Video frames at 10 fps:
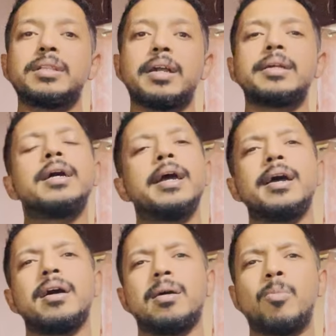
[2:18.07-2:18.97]
that
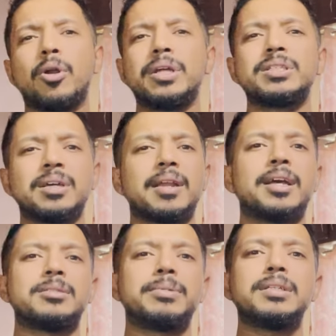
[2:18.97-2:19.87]
Morningstar
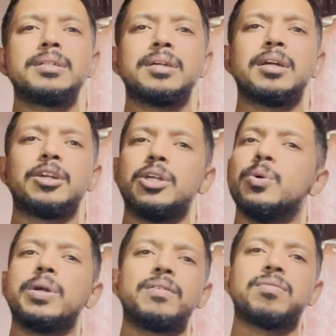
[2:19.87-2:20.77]
has been
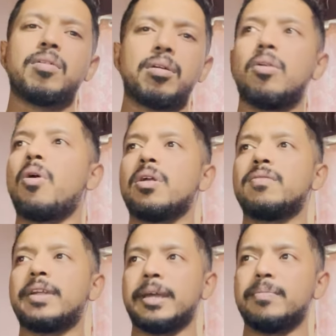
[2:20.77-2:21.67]
doing for a lot
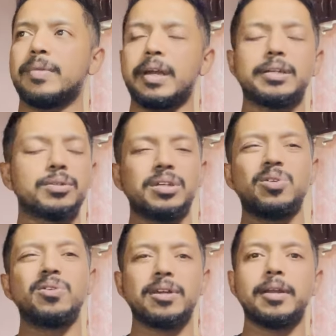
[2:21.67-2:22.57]
of time, right? So they
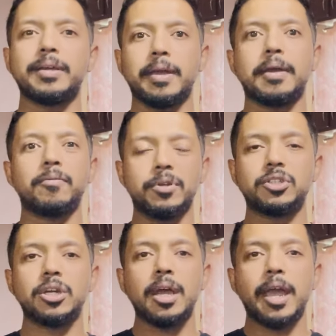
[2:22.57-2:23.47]
don't really care
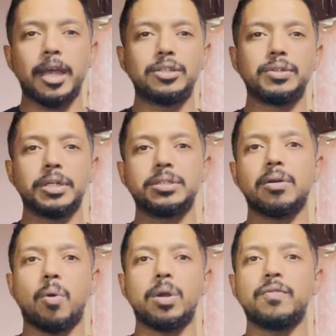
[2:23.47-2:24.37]
which
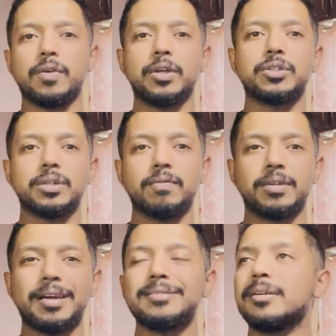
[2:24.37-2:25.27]
educational qualification you've
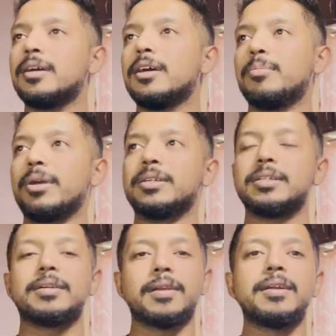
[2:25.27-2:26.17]
done, because
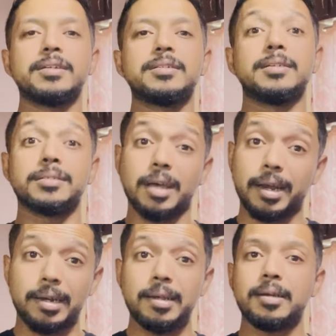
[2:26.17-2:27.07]
it really doesn't
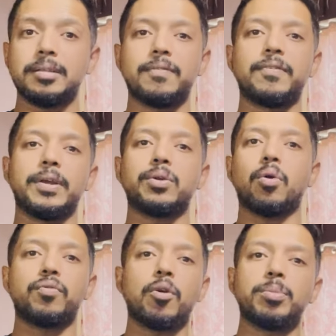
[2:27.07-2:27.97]
decide the fate
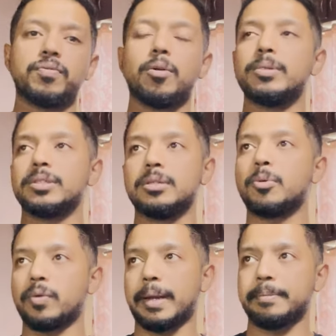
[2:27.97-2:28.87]
of your performance in the
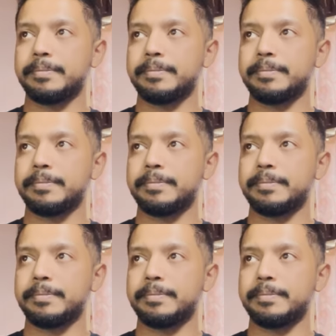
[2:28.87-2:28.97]
program,